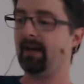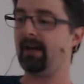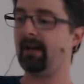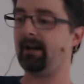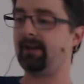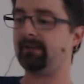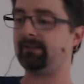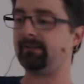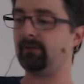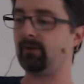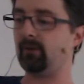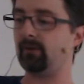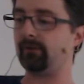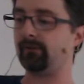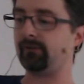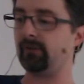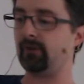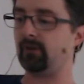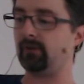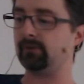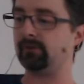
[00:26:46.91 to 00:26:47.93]
and
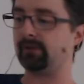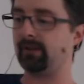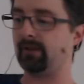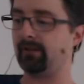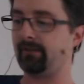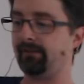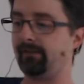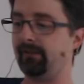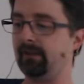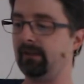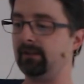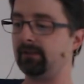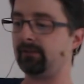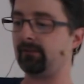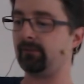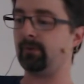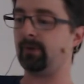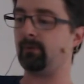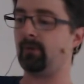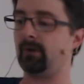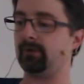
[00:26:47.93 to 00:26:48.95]
also the
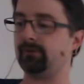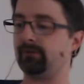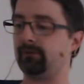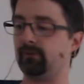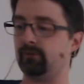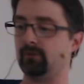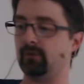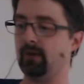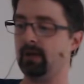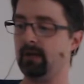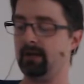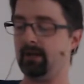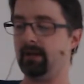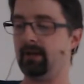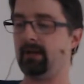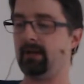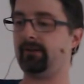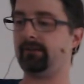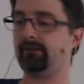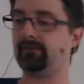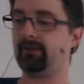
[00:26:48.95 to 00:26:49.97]
fields we want to
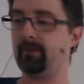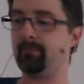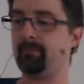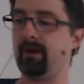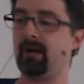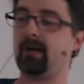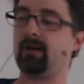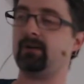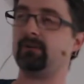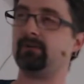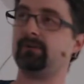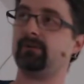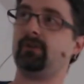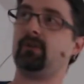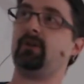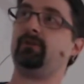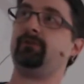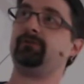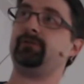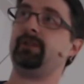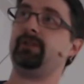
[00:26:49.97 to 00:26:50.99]
strip out
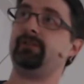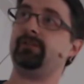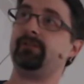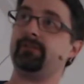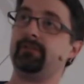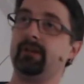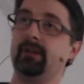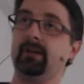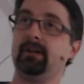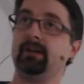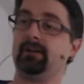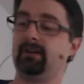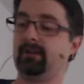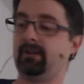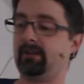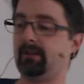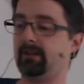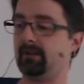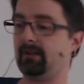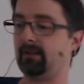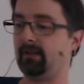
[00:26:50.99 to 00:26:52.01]
of this
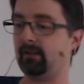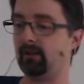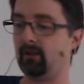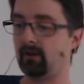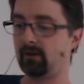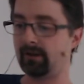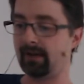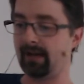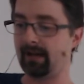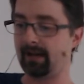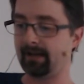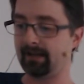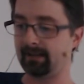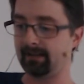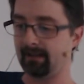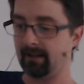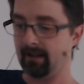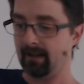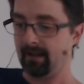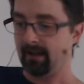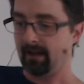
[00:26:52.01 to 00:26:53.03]
log
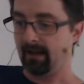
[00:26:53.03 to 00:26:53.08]
line.